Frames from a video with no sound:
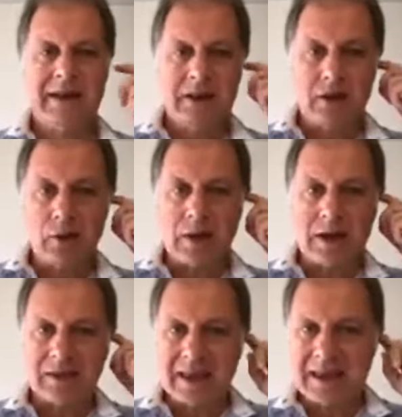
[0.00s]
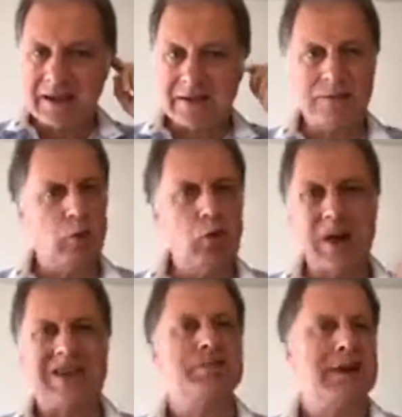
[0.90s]
They're all
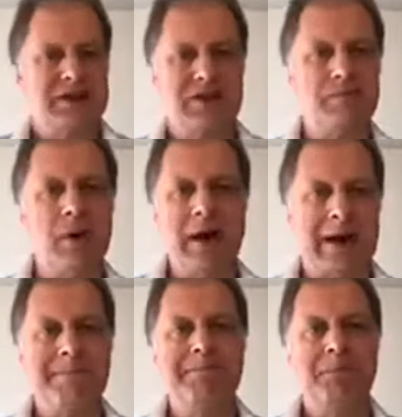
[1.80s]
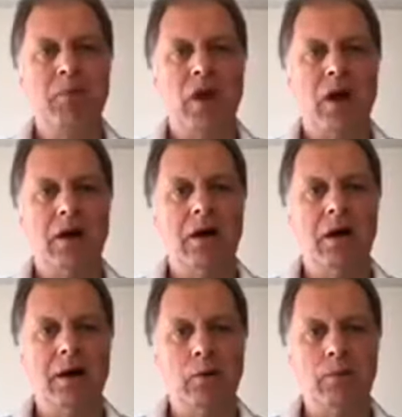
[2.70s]
aspects of my
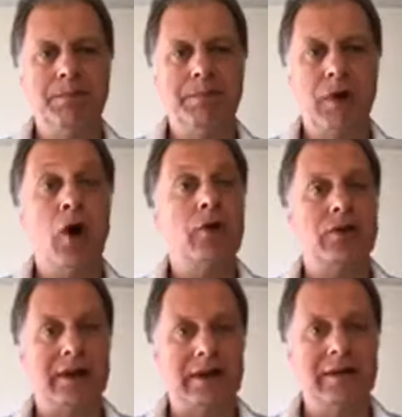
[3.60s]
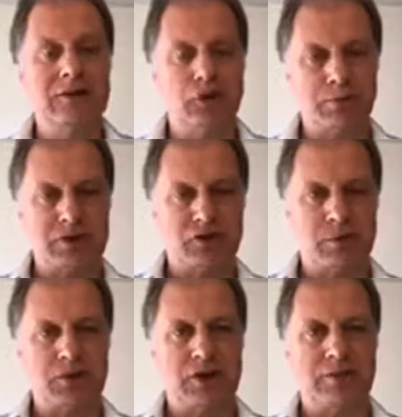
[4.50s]
earthly job
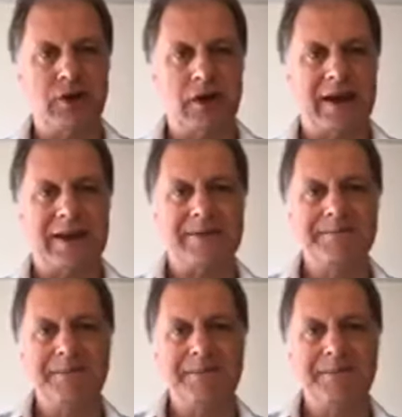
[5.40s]
description, if you like.